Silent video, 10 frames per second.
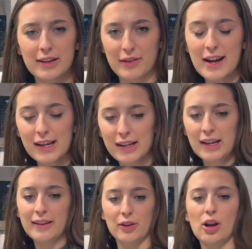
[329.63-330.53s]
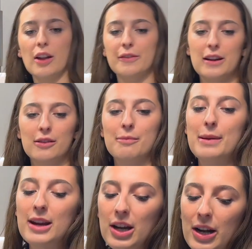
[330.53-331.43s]
drink, so it called for either
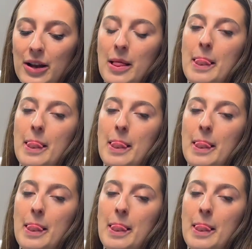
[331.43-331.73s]
beer